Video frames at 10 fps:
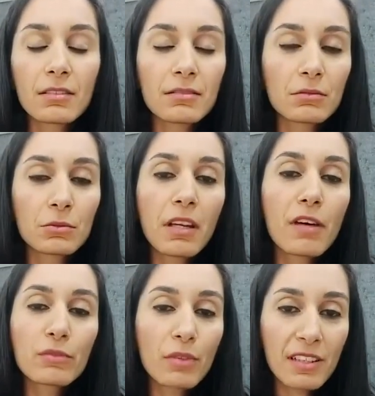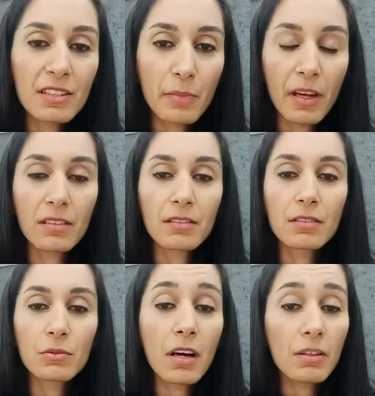We love to
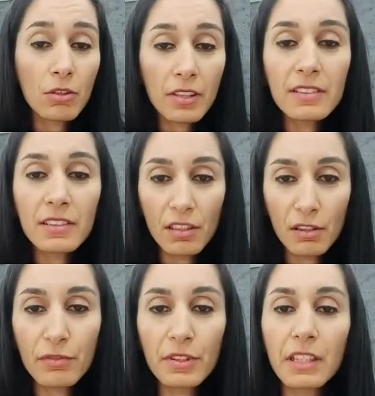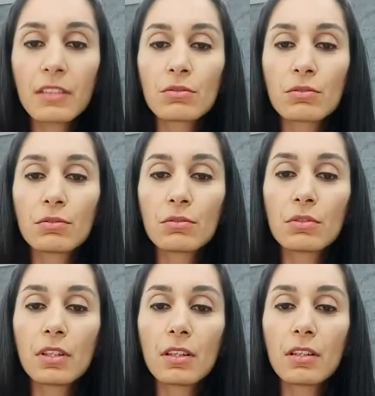expand. We are already delivering
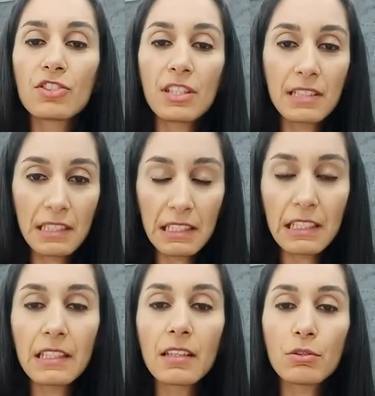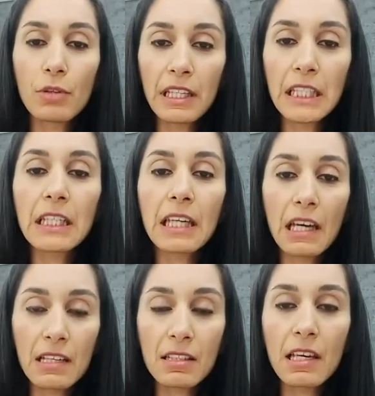to JCC, UAE,
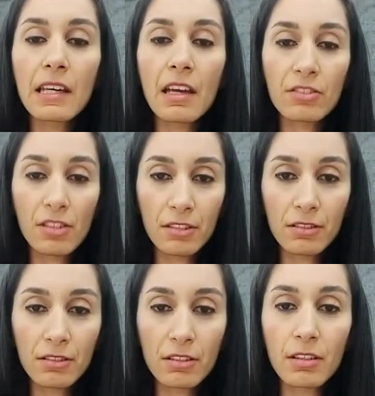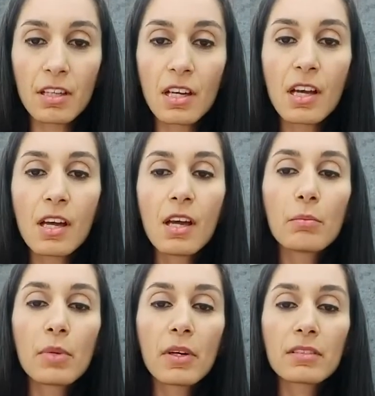KSA, and Qatar,
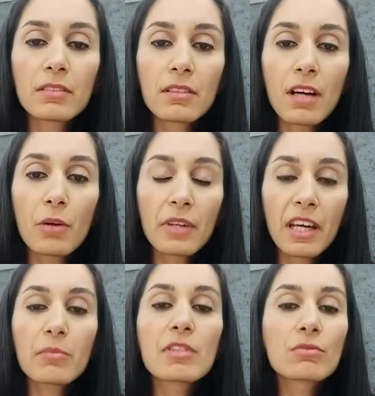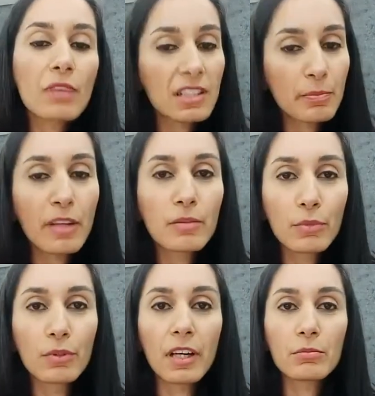but our aim is to expand
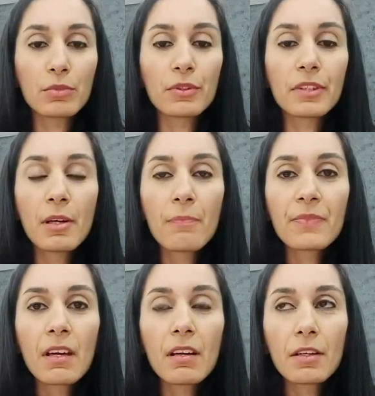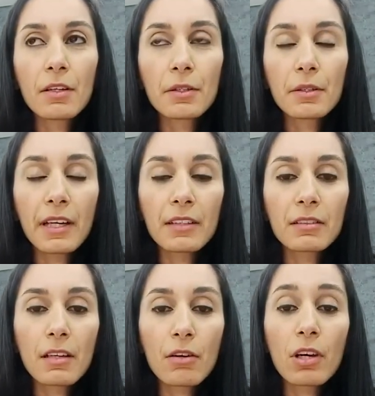more and more. And
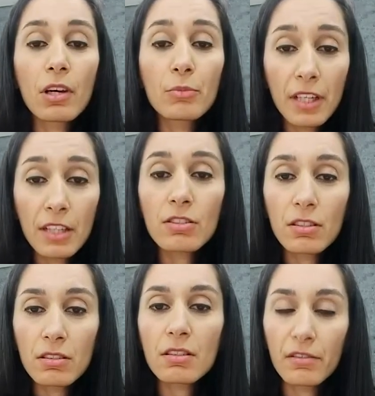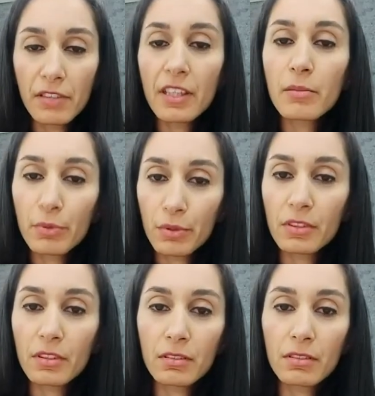collaborations are very
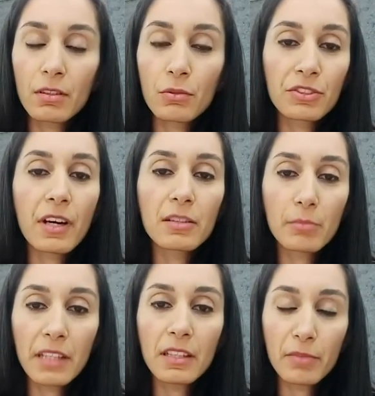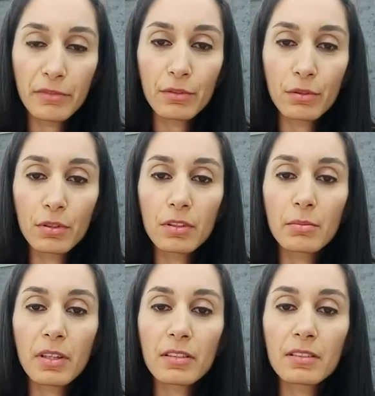important. We tried many before, but